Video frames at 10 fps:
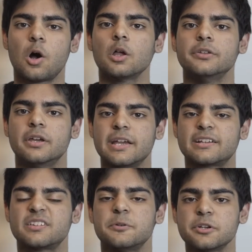called
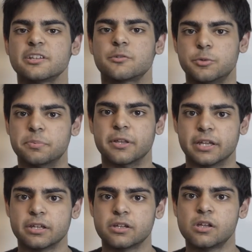experience
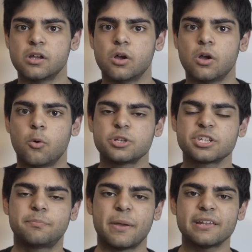replay,
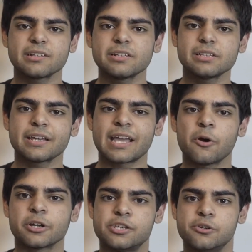which is basically like
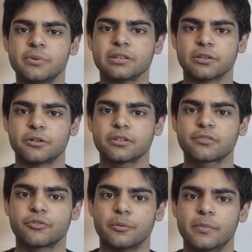how a human
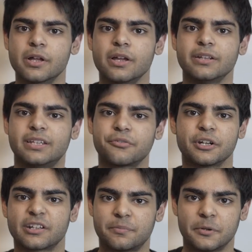learns from
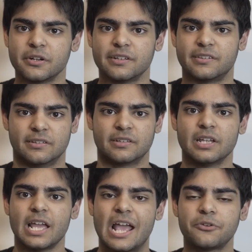different experiences.
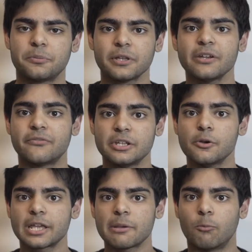If we play a
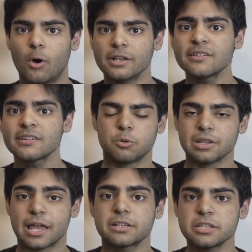video game once, then
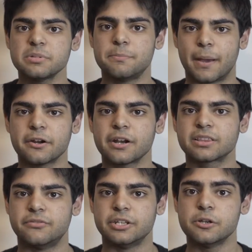we'll likely be better
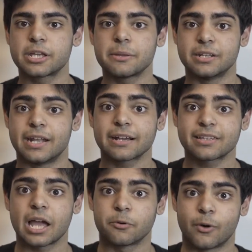at the video game the
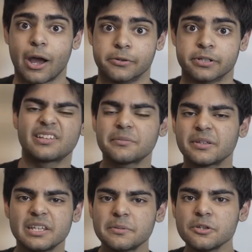next time around. Except
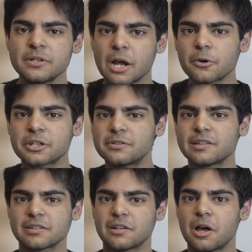the deep Q network
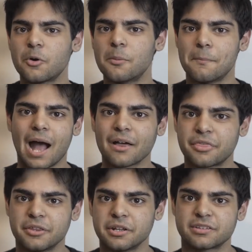uses a lot more
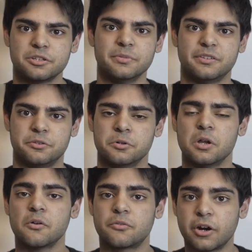math than us humans do.
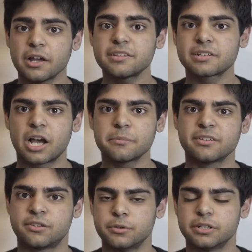For us, it comes
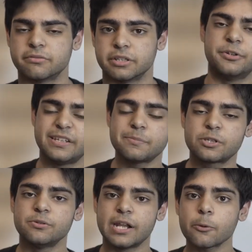intuitively. For
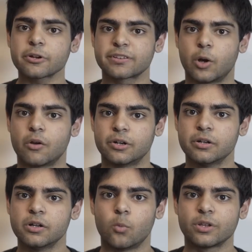deep Q networks,
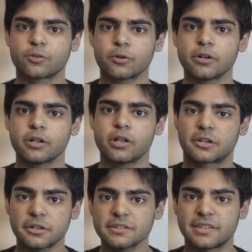however, we store the
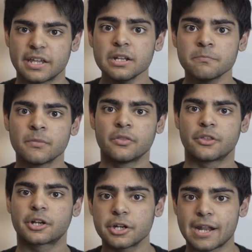current state,
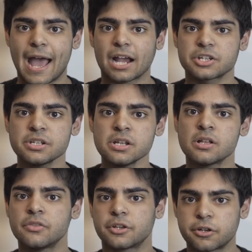the current action,
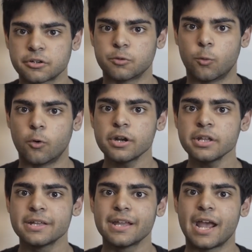the current
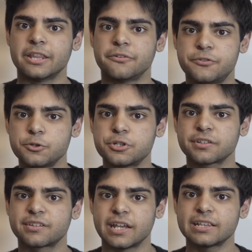reward, and the
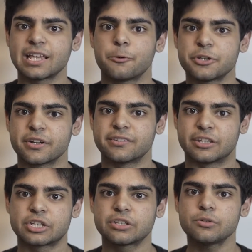future state that we
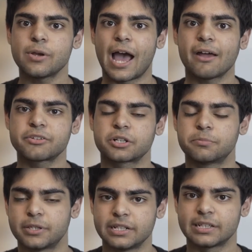transition to after
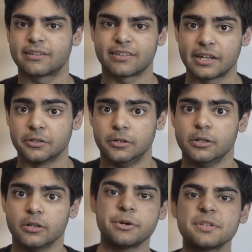completing that cycle.
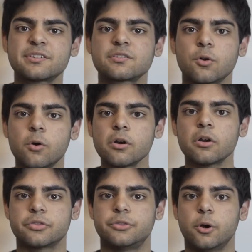Then we
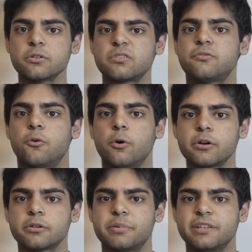store those
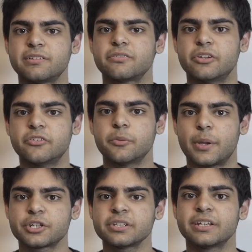4 pieces of
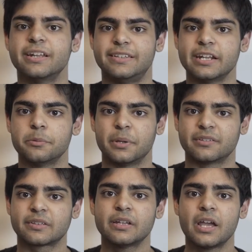information in a
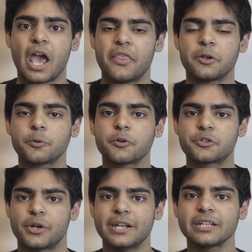database. And then when we're
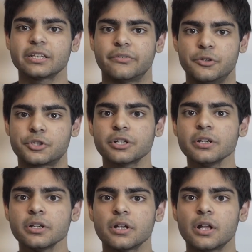training in the
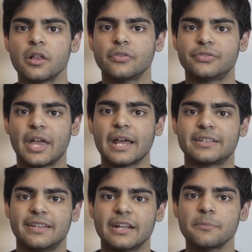future,
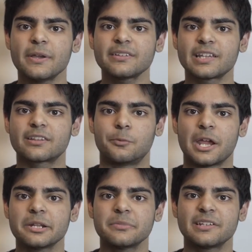that database gets
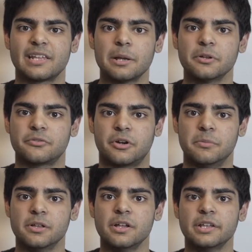randomly sampled
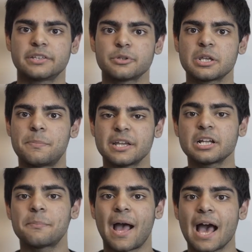from. So we can
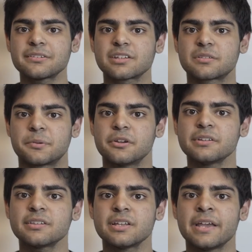pick a past
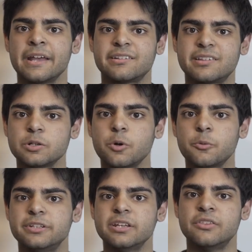experience and see
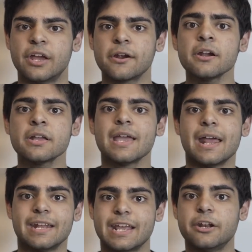what we did there
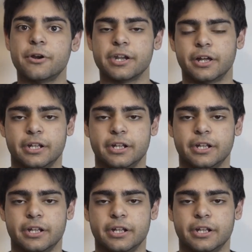and iterate